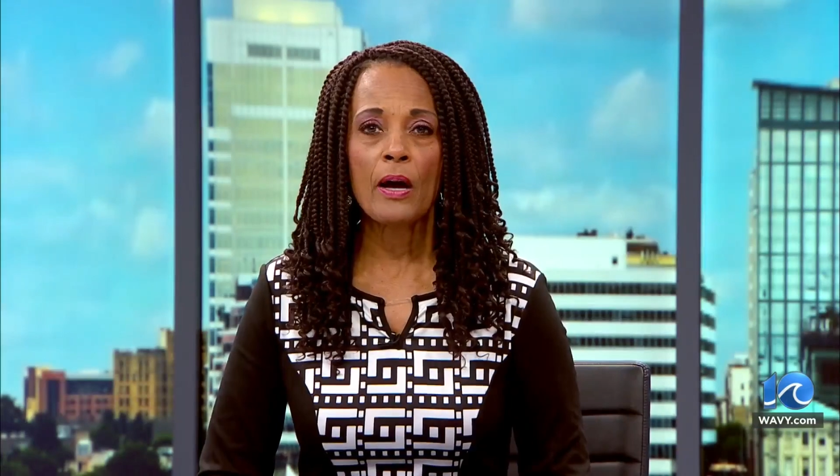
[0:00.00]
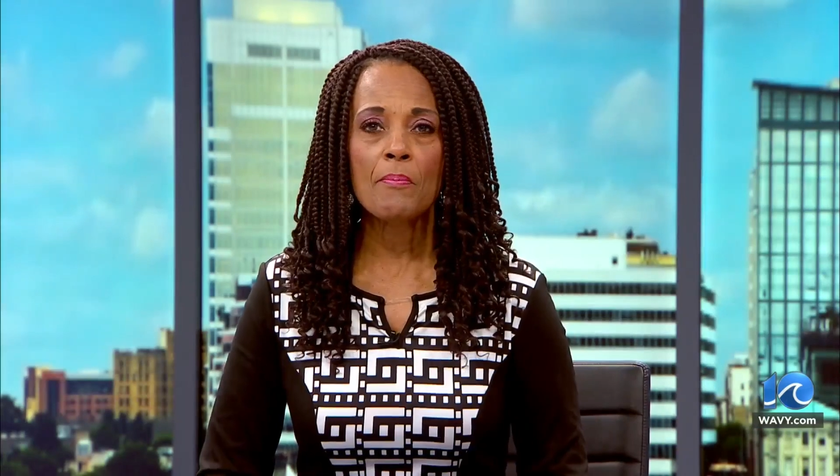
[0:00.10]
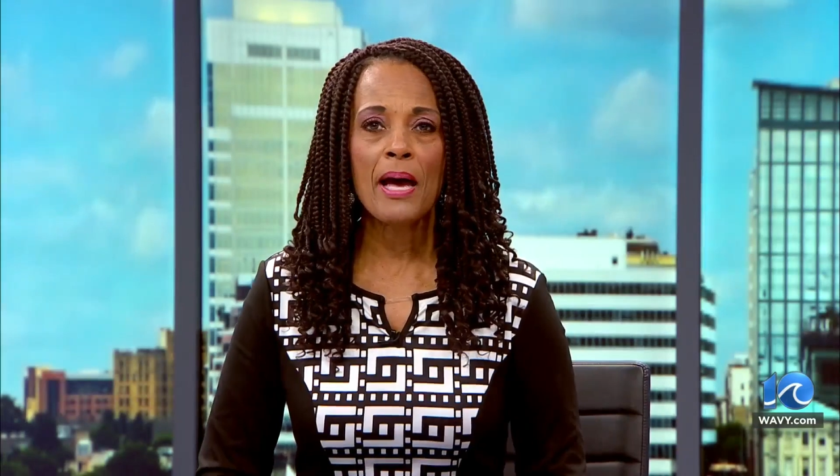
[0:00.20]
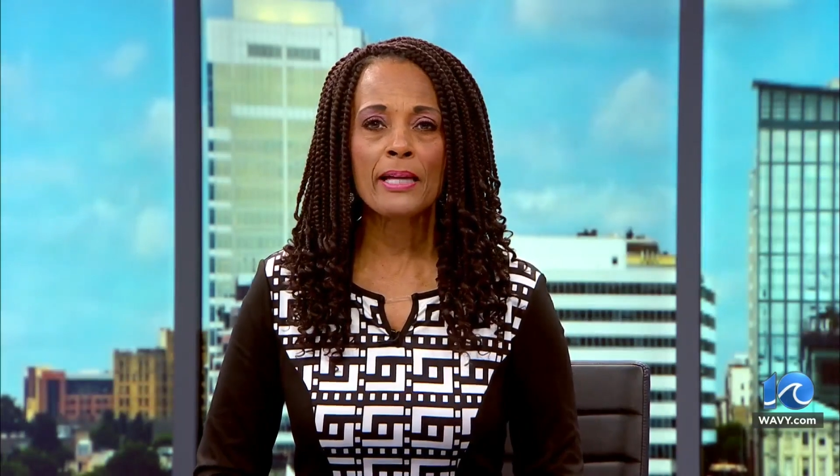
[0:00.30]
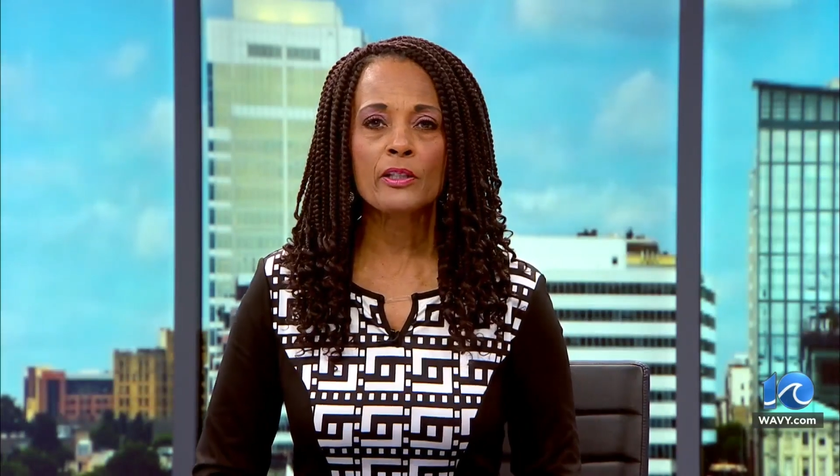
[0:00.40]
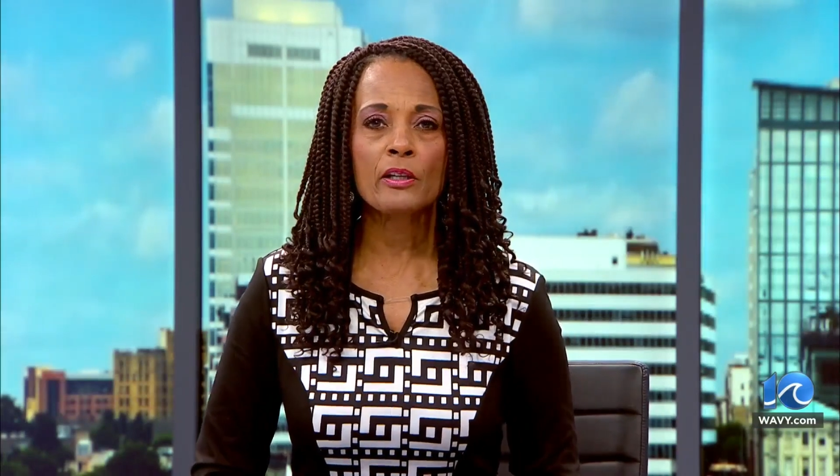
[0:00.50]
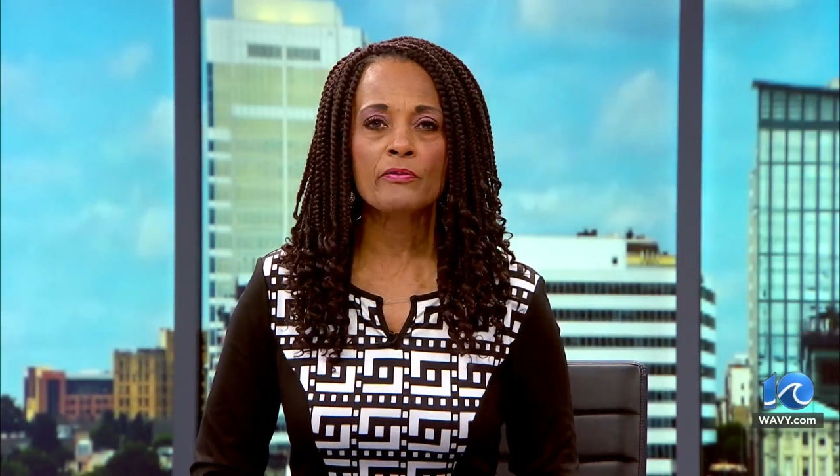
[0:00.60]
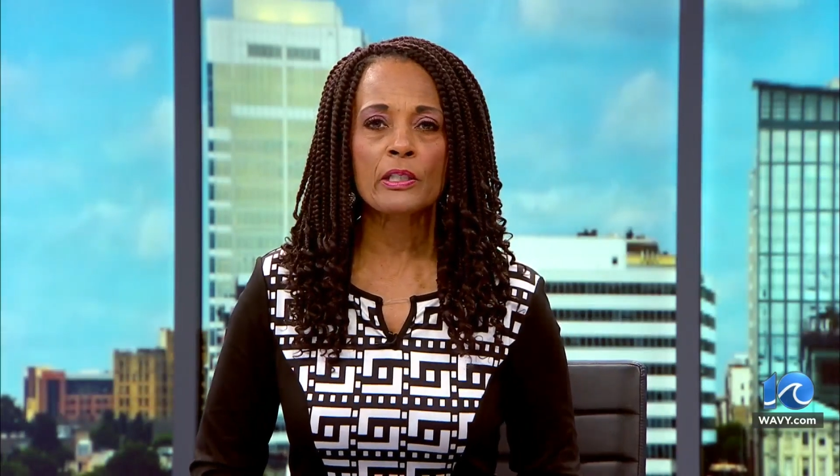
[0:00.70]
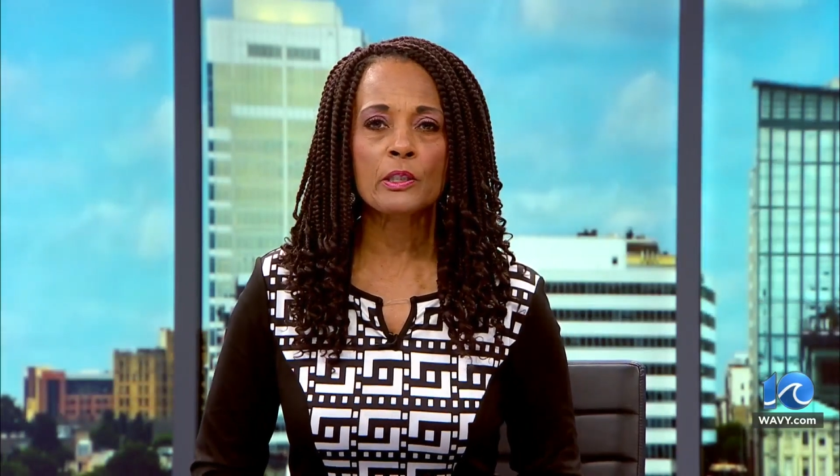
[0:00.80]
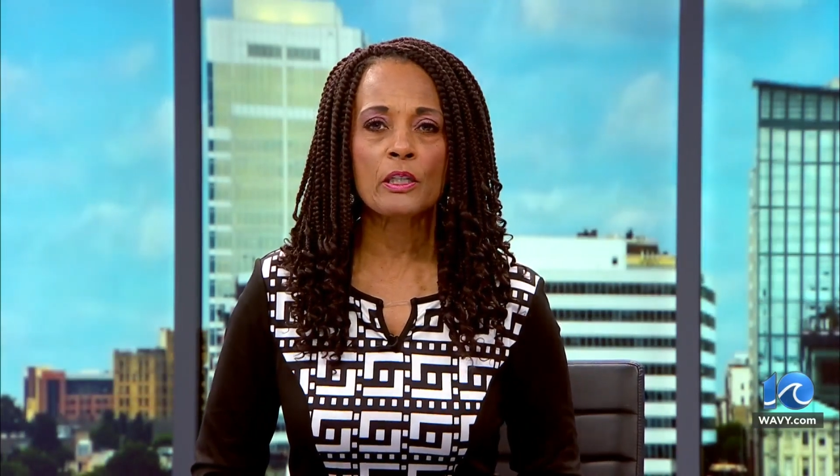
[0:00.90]
A man
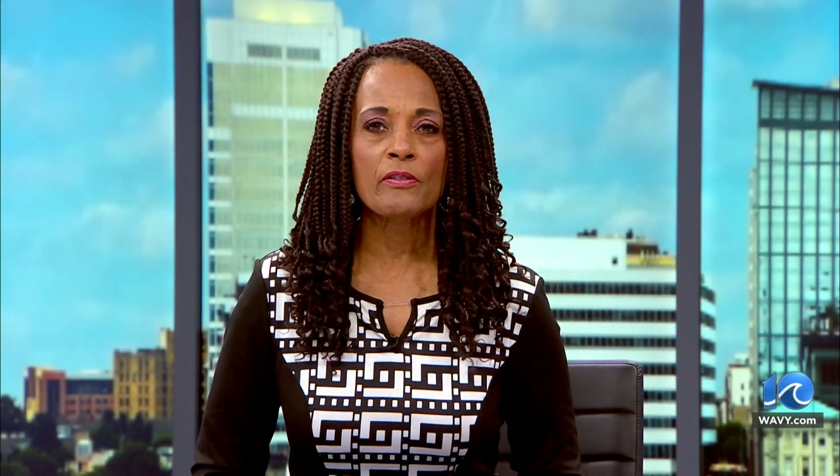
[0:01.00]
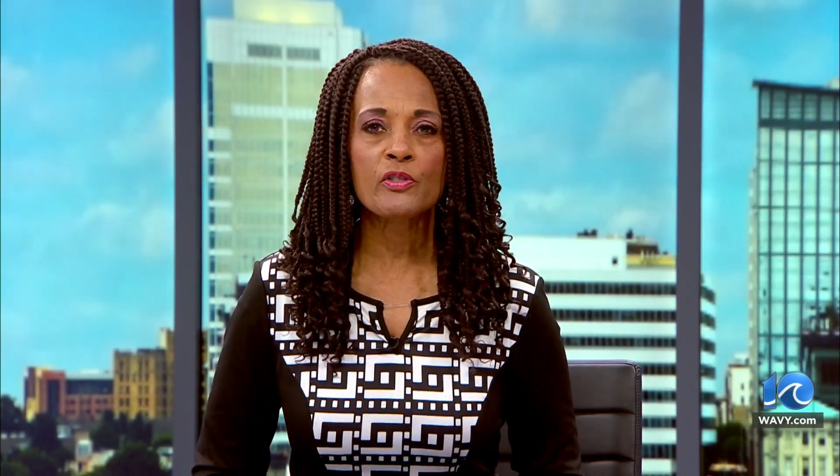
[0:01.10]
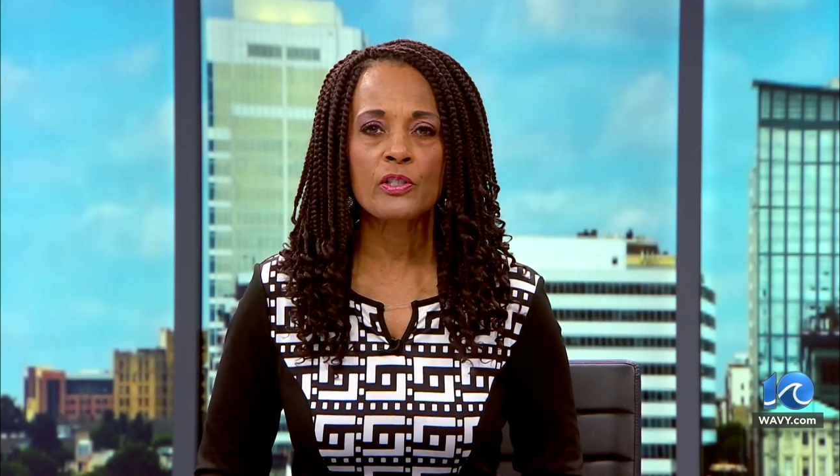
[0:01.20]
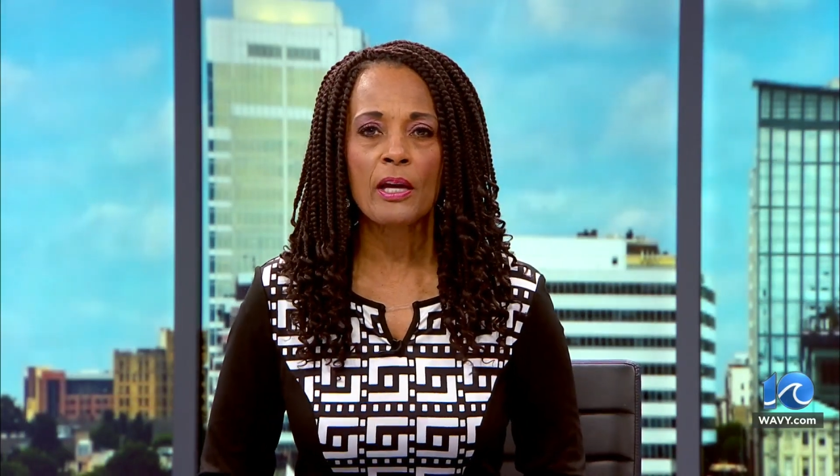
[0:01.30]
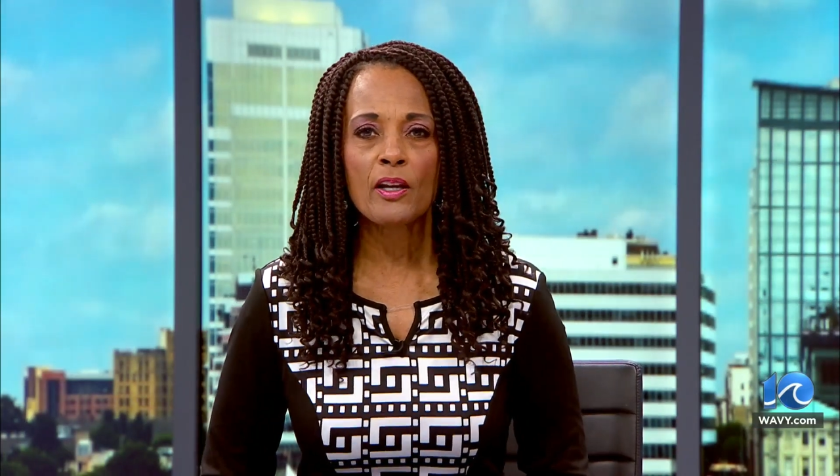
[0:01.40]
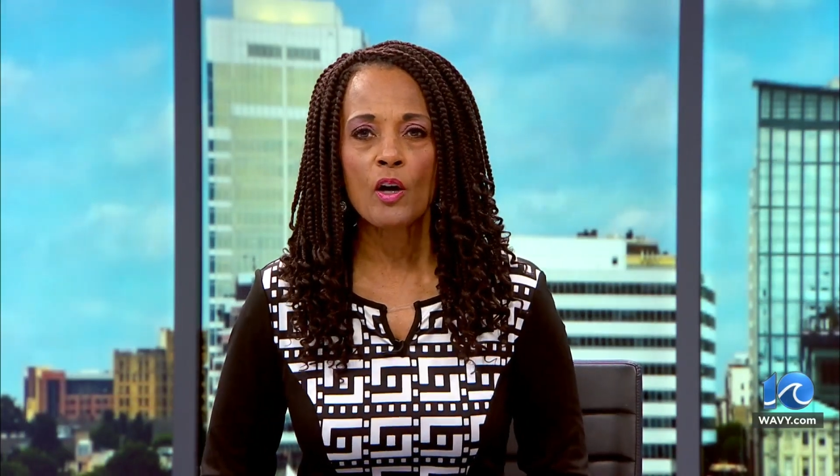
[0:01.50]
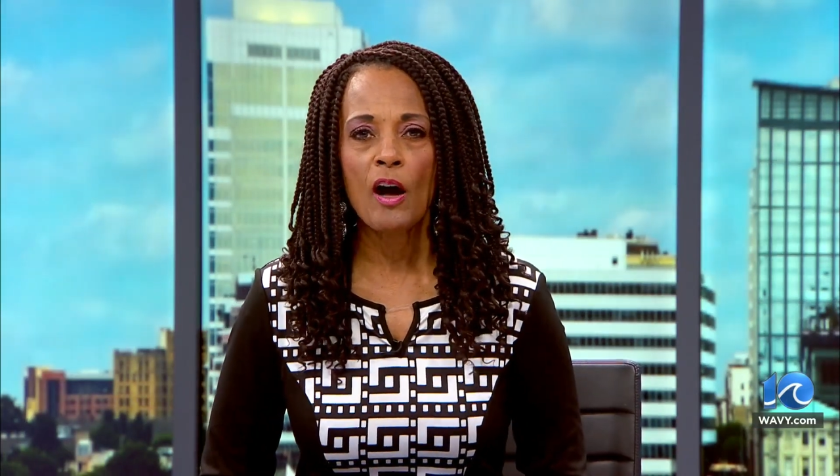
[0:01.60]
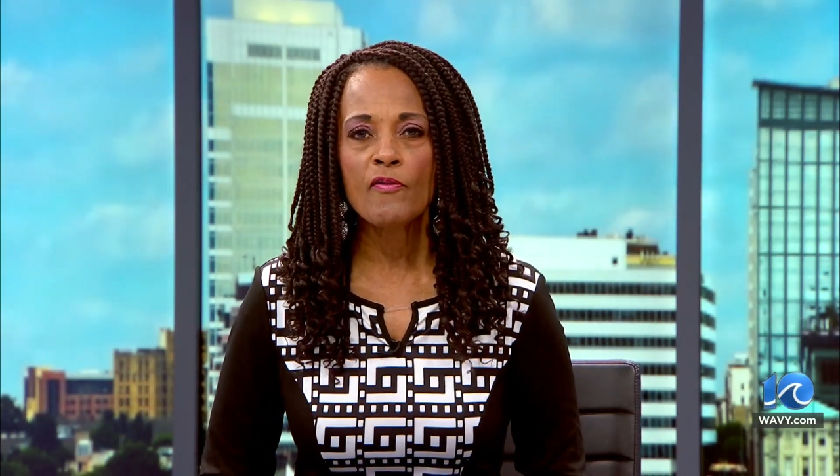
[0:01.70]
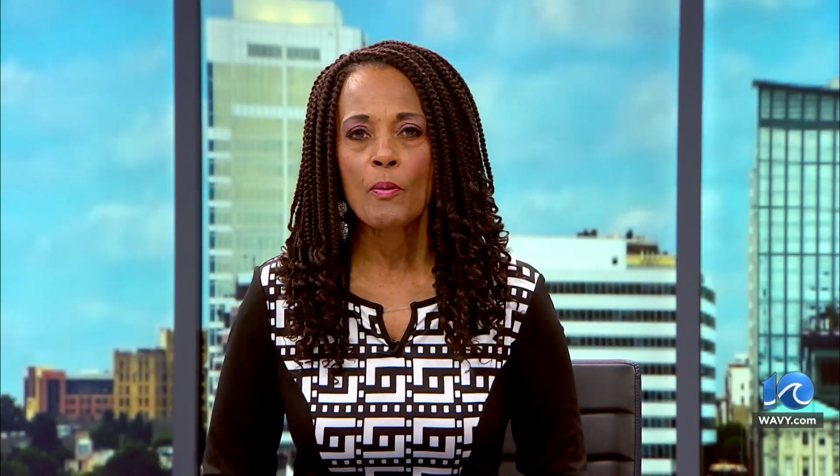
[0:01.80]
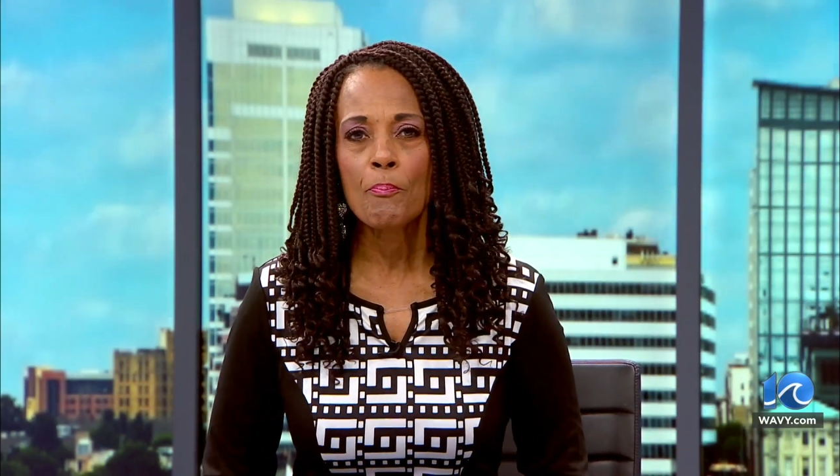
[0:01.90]
convicted of setting
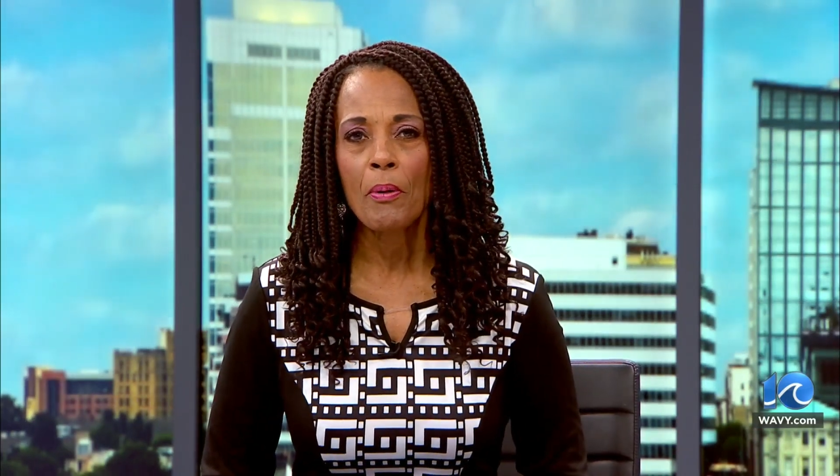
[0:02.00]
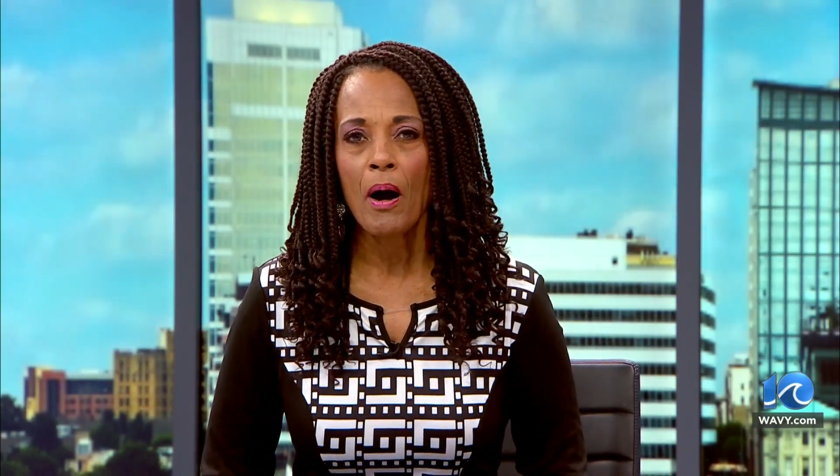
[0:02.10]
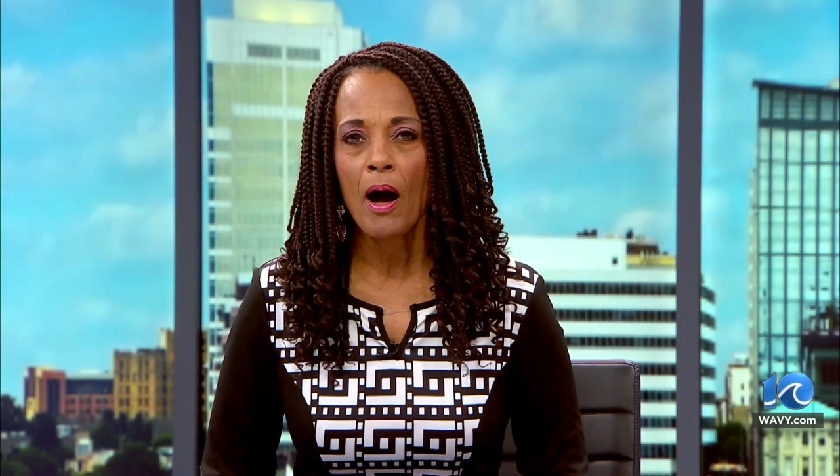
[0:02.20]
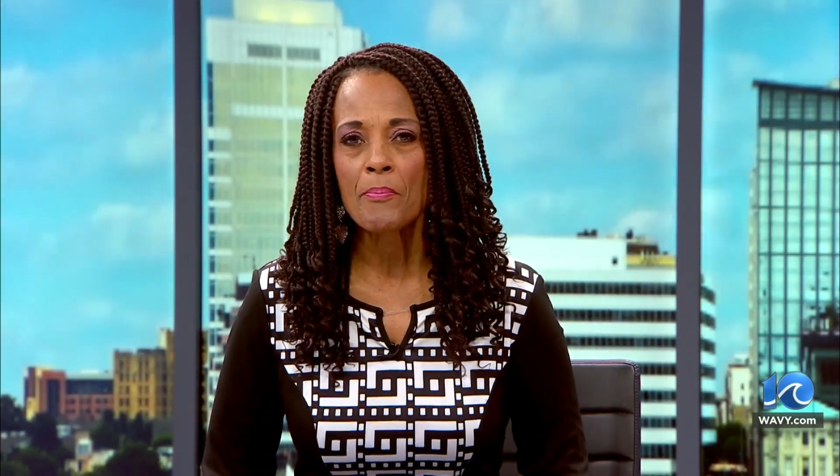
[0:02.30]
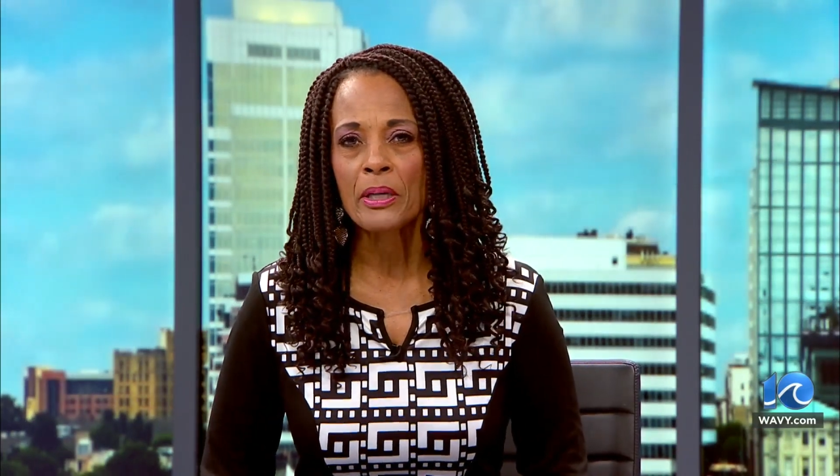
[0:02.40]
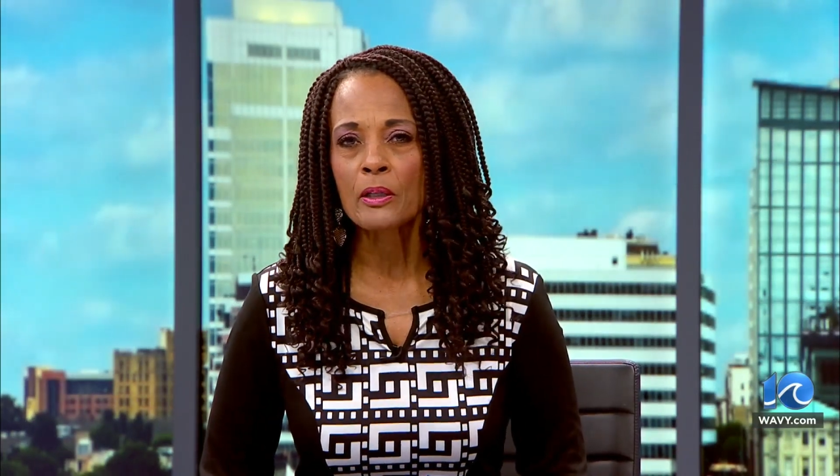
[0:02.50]
off a bomb